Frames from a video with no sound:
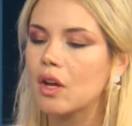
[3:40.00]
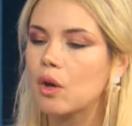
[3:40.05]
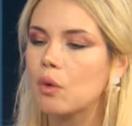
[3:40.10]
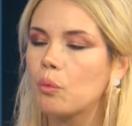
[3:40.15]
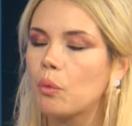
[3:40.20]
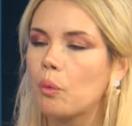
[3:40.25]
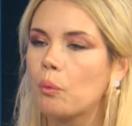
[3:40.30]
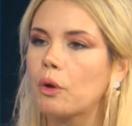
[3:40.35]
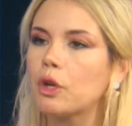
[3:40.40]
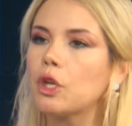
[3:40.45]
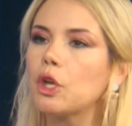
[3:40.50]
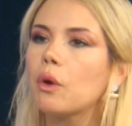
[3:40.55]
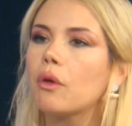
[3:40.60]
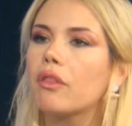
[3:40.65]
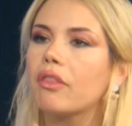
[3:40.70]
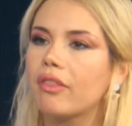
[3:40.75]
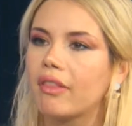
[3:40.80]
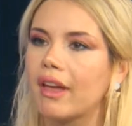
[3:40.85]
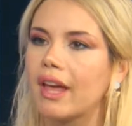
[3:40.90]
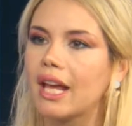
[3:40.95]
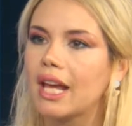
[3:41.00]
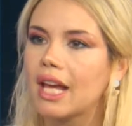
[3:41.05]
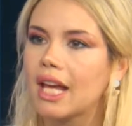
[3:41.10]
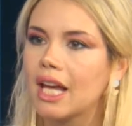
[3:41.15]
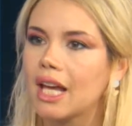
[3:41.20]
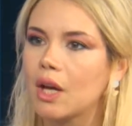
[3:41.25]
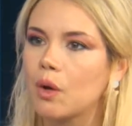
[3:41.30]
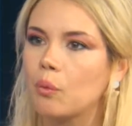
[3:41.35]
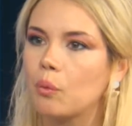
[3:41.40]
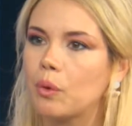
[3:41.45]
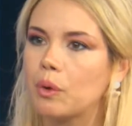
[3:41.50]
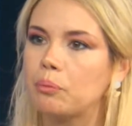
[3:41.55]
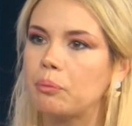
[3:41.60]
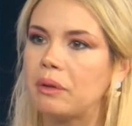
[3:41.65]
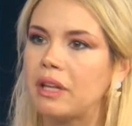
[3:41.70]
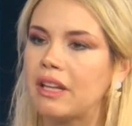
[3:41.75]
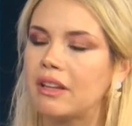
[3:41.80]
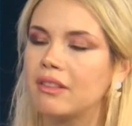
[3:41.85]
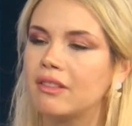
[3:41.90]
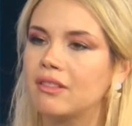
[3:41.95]
what do you think would
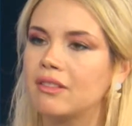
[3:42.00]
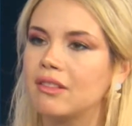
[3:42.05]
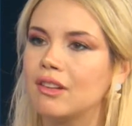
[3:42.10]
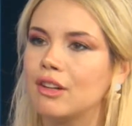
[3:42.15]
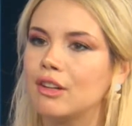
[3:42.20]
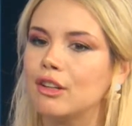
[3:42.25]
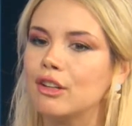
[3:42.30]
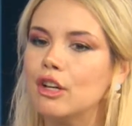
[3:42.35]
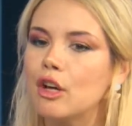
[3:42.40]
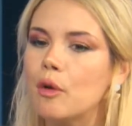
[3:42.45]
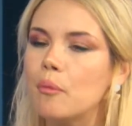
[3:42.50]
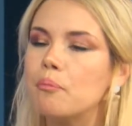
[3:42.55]
be the